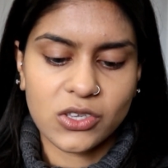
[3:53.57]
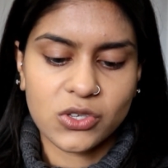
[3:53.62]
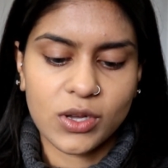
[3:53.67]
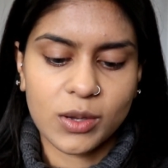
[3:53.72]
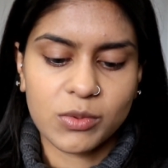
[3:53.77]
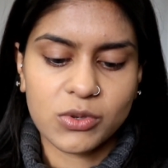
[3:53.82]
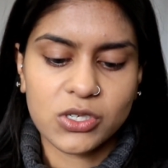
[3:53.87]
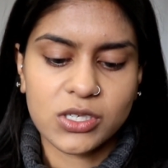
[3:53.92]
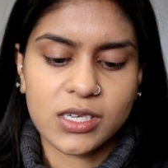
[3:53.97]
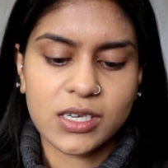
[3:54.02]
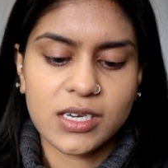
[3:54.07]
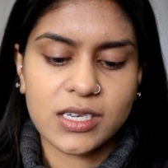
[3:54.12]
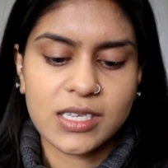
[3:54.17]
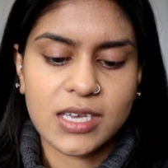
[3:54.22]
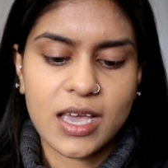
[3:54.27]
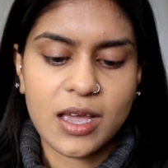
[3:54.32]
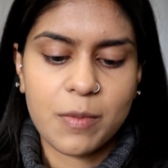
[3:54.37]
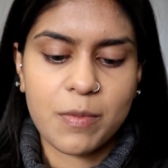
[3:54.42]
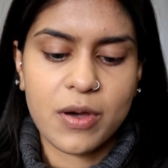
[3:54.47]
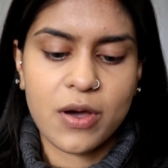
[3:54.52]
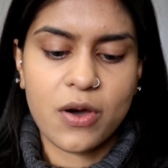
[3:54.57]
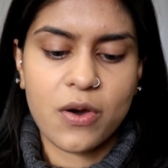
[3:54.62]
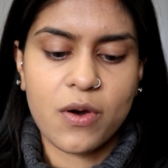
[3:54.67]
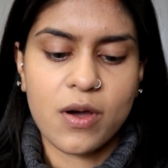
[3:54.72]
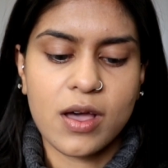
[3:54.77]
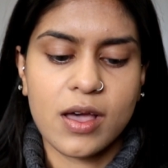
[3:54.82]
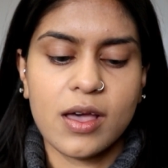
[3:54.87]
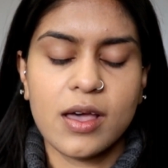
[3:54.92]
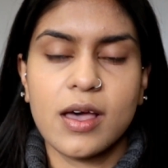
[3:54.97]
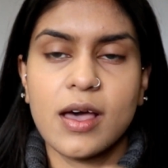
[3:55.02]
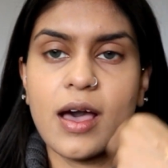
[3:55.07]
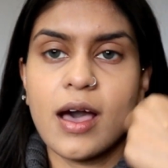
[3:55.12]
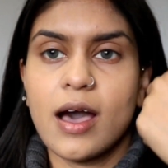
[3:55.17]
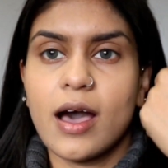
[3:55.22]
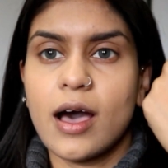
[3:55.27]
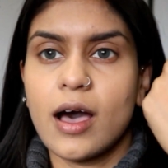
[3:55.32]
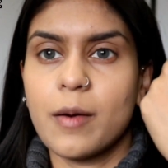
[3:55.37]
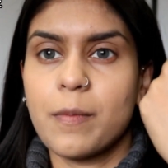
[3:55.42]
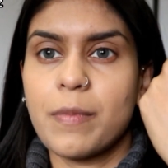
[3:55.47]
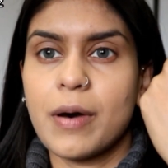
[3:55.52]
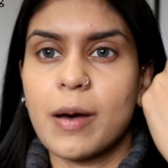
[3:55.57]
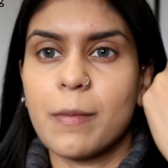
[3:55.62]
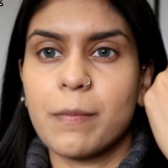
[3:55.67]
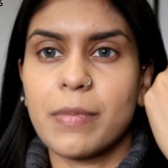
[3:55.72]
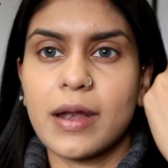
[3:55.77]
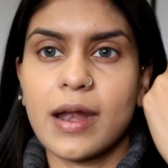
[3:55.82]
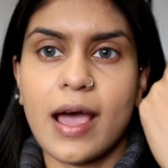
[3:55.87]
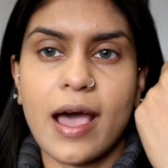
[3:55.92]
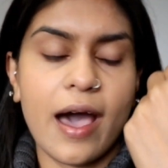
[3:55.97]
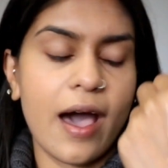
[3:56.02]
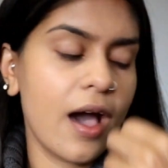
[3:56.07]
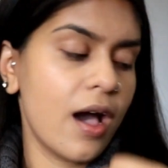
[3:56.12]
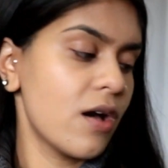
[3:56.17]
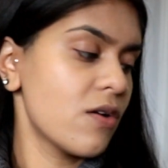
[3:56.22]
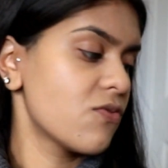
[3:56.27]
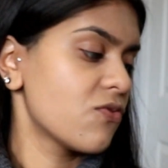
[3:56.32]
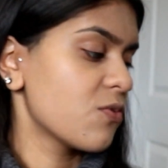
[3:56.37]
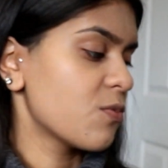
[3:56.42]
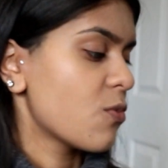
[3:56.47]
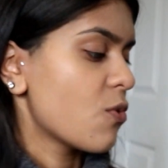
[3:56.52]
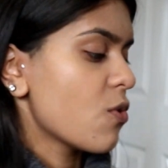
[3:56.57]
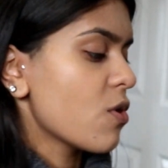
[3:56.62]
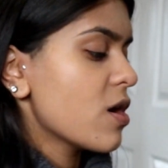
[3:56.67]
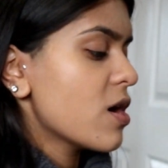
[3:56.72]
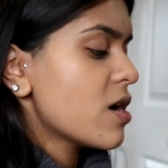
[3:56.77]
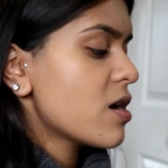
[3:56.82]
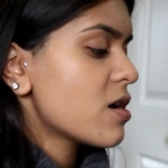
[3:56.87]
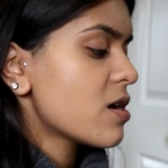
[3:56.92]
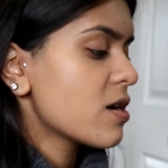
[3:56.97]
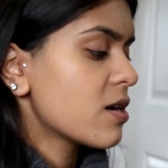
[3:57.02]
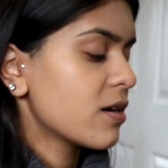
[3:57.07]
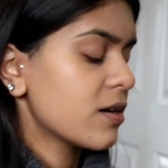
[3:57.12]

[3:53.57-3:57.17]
So I'm just going to take about a pump and a half more